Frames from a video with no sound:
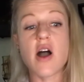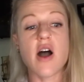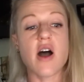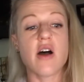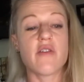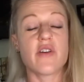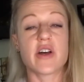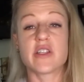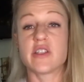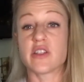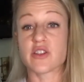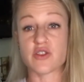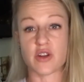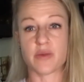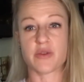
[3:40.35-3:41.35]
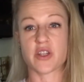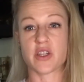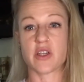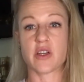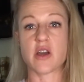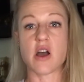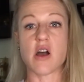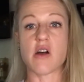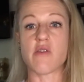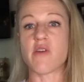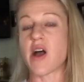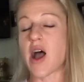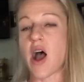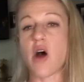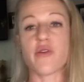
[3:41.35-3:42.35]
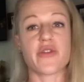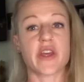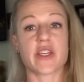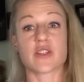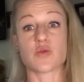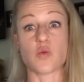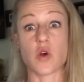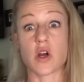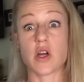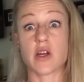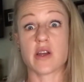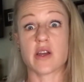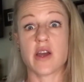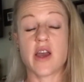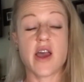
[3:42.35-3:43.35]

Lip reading: of a description of how things work.